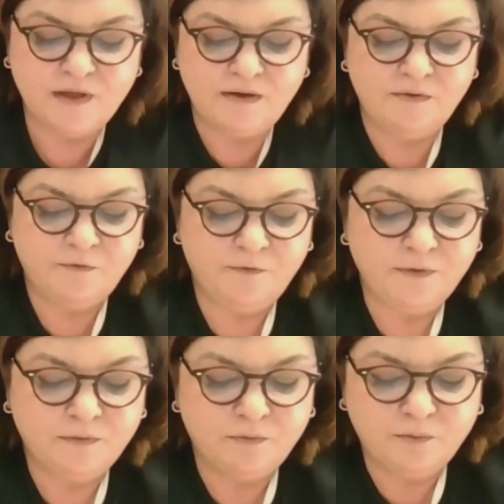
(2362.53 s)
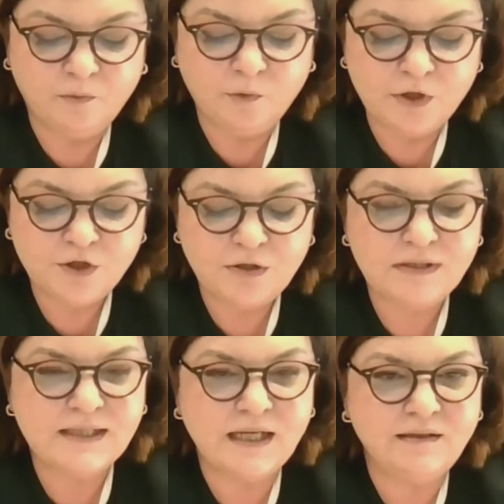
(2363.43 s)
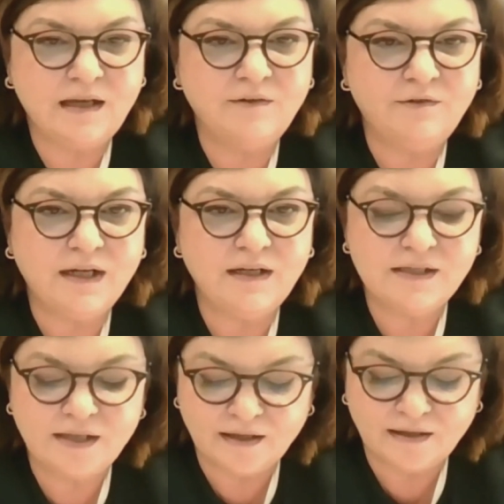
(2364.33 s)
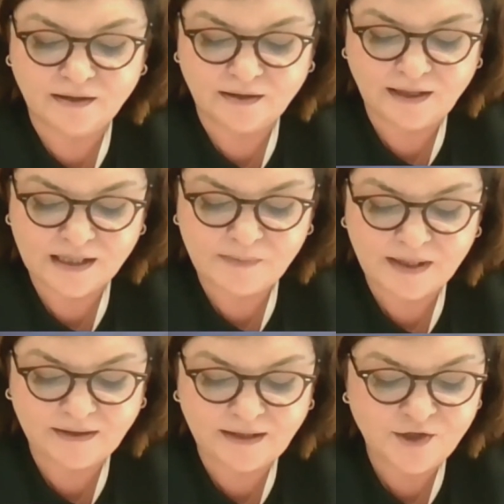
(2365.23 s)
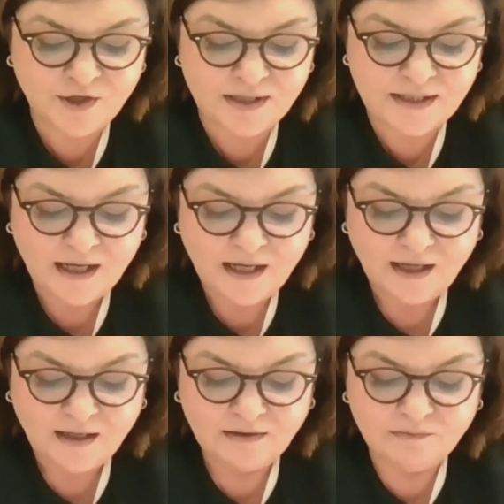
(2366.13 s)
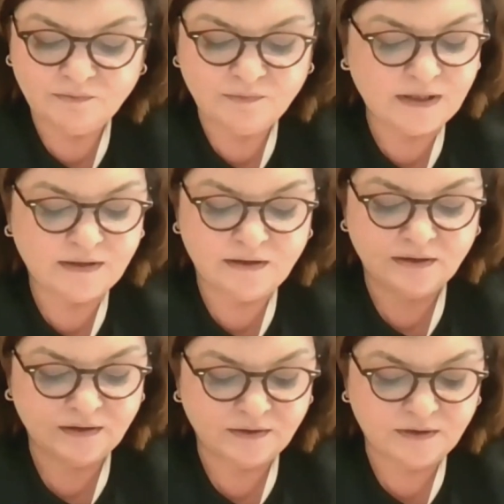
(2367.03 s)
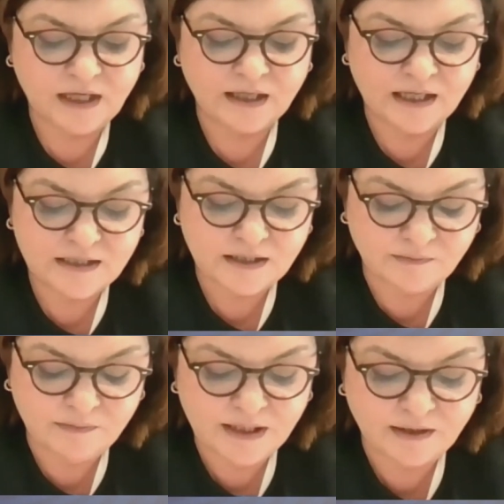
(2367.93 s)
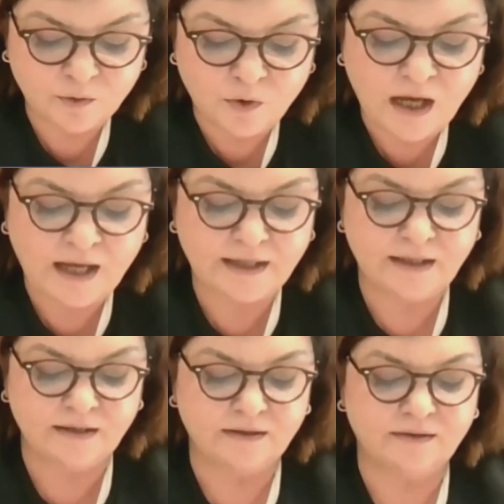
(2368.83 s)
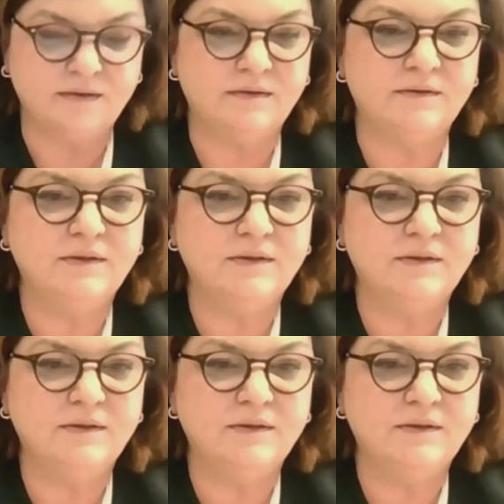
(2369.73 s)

If we set unrealistic expectations and targets being too high,